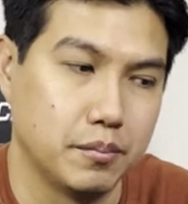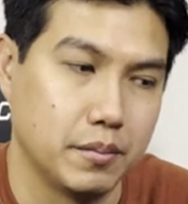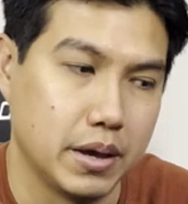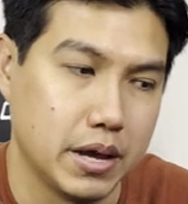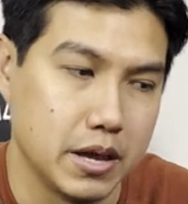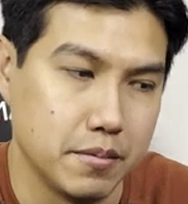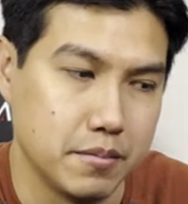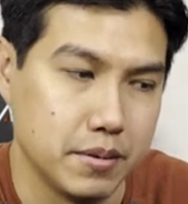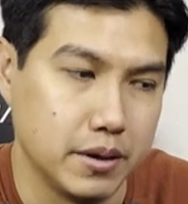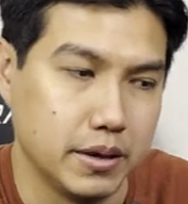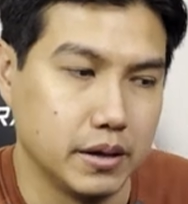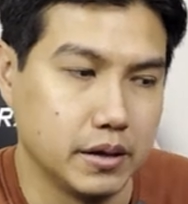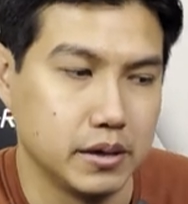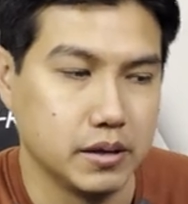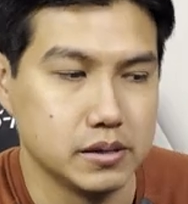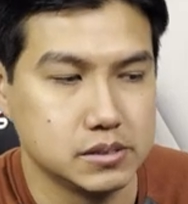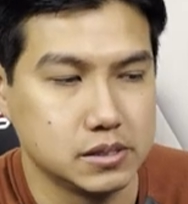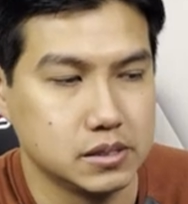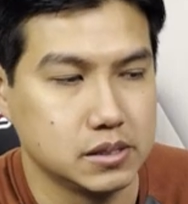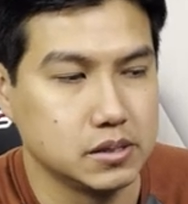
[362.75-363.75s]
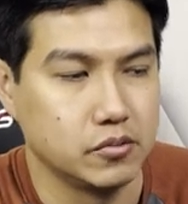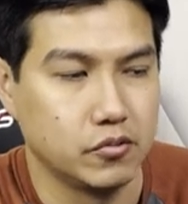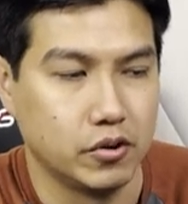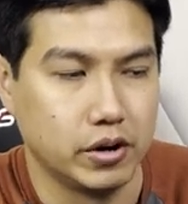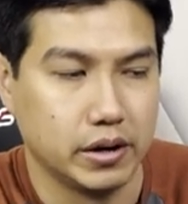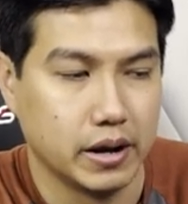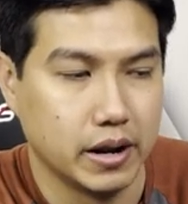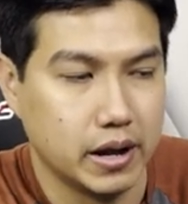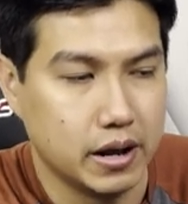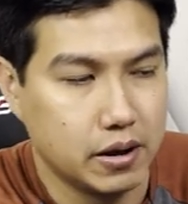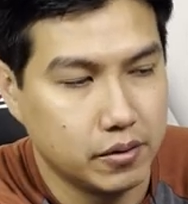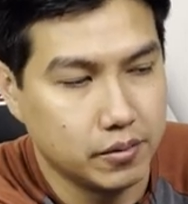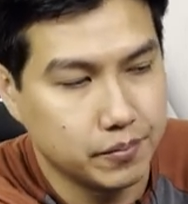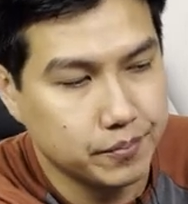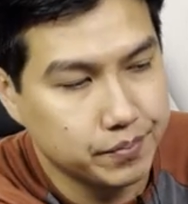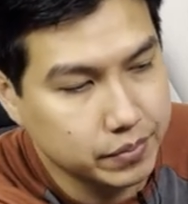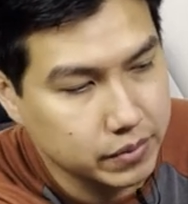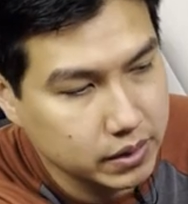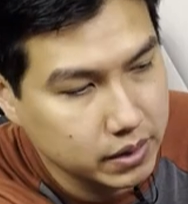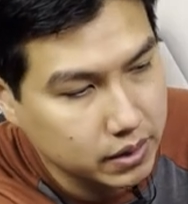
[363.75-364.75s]
maybe right now
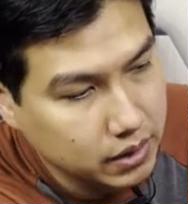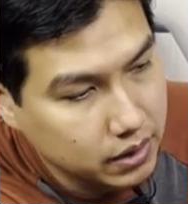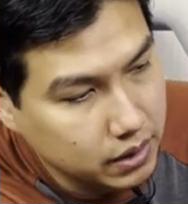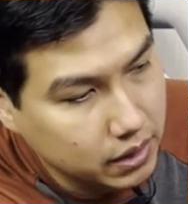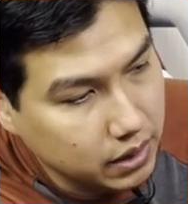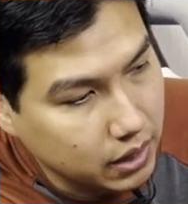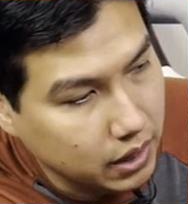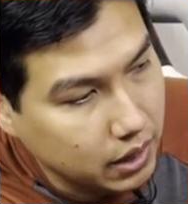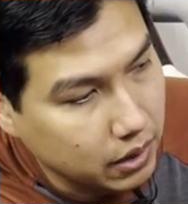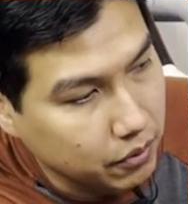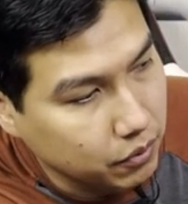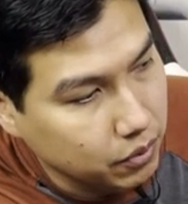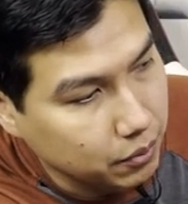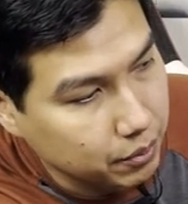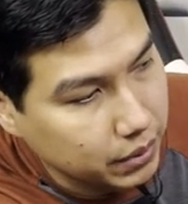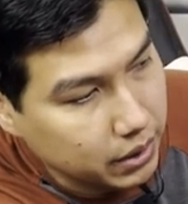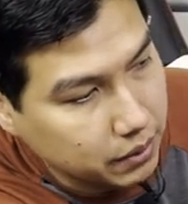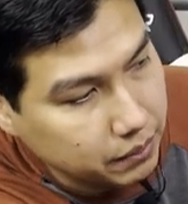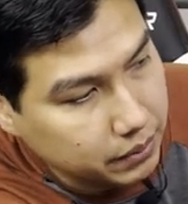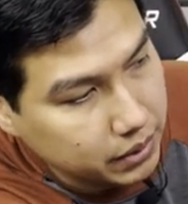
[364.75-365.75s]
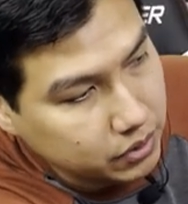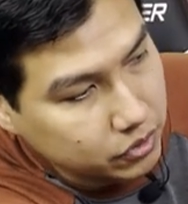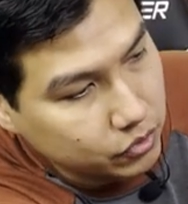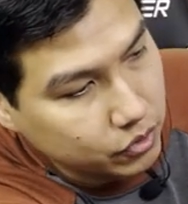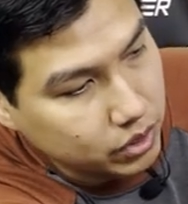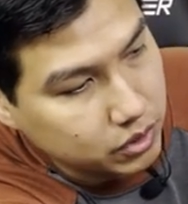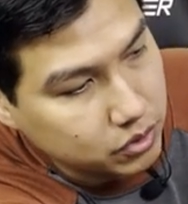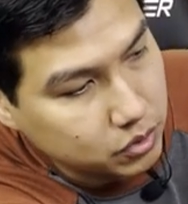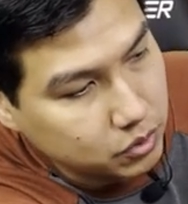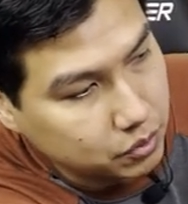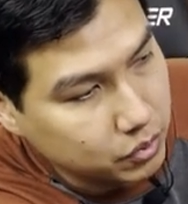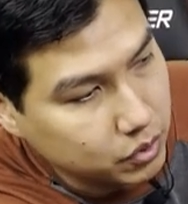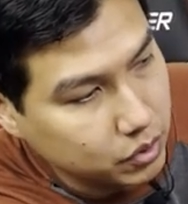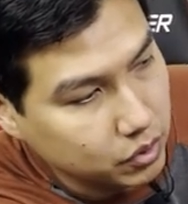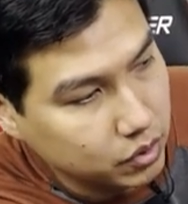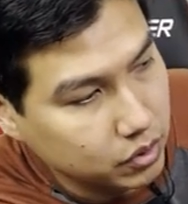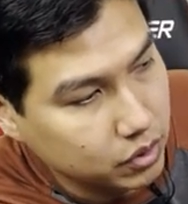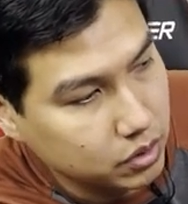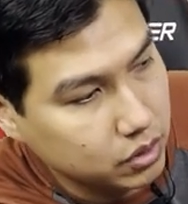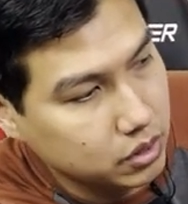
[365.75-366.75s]
I will maybe try to
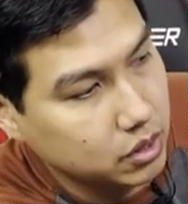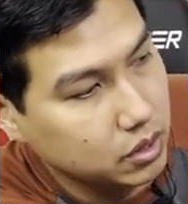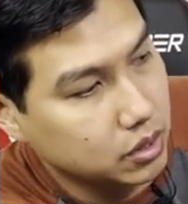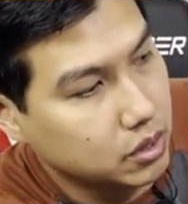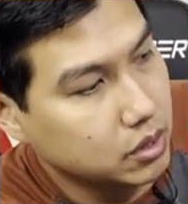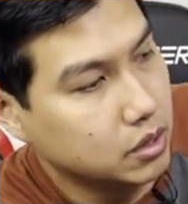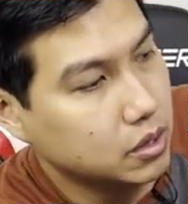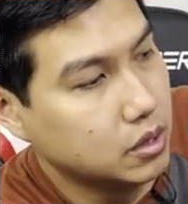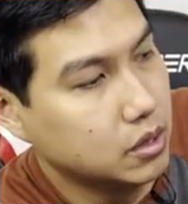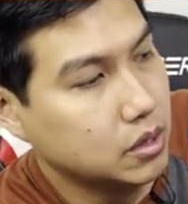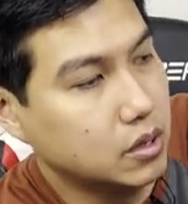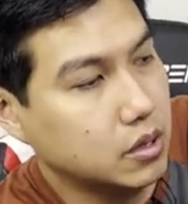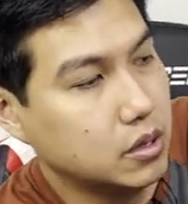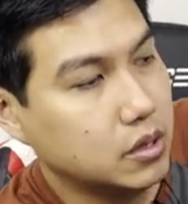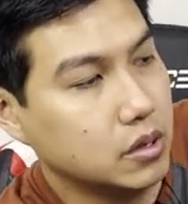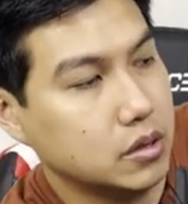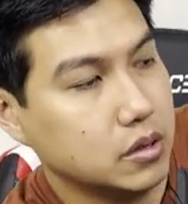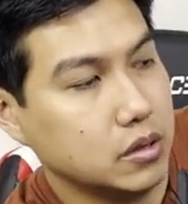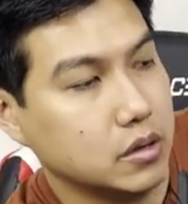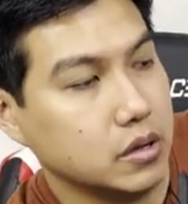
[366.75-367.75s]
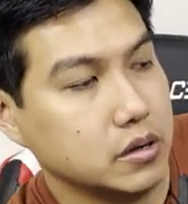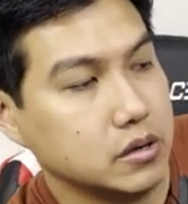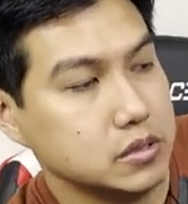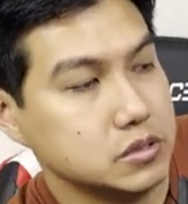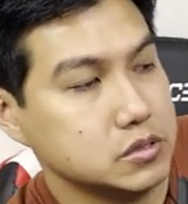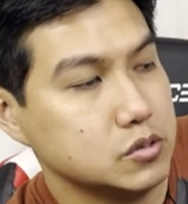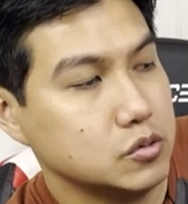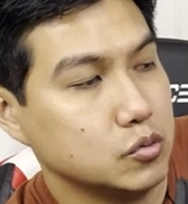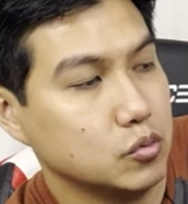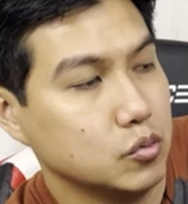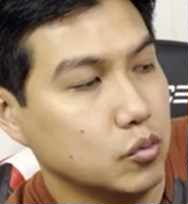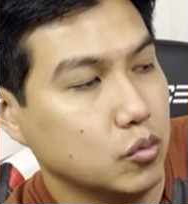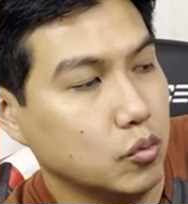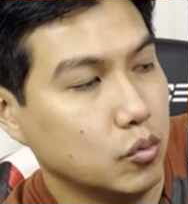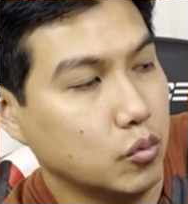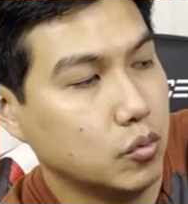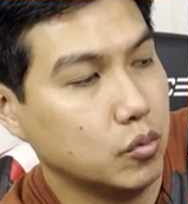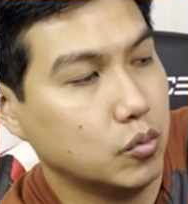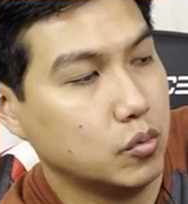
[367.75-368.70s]
put there is two